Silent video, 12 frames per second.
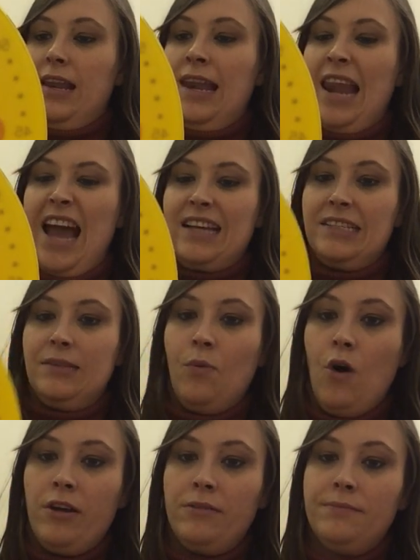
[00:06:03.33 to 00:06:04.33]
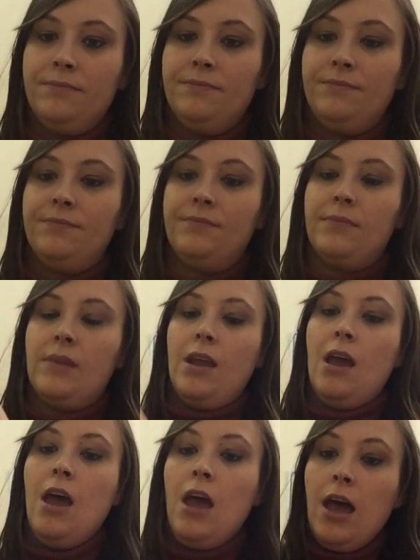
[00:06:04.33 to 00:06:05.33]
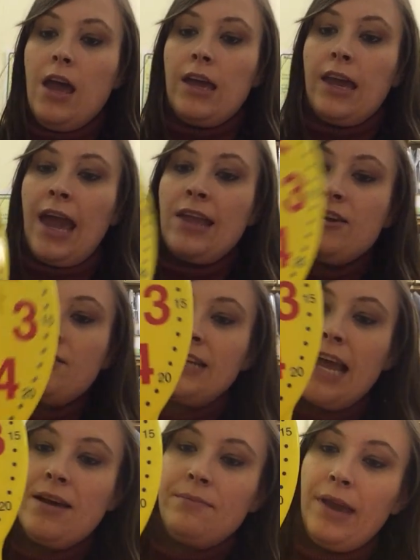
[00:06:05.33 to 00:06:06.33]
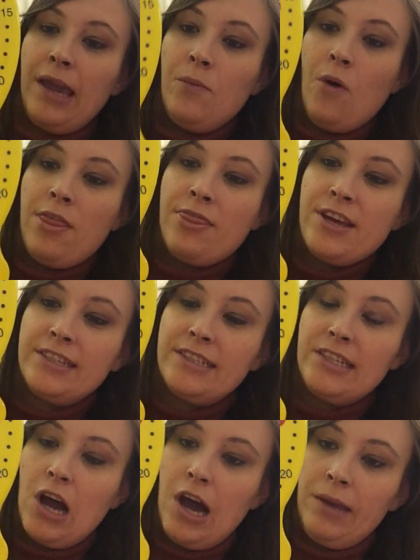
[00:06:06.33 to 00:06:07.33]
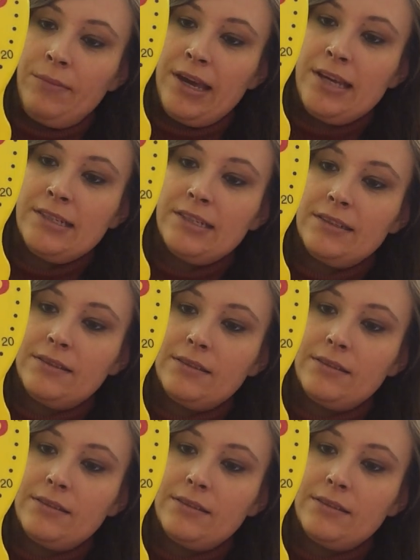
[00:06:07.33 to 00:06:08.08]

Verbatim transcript: Last one. Can you tell me what this time is?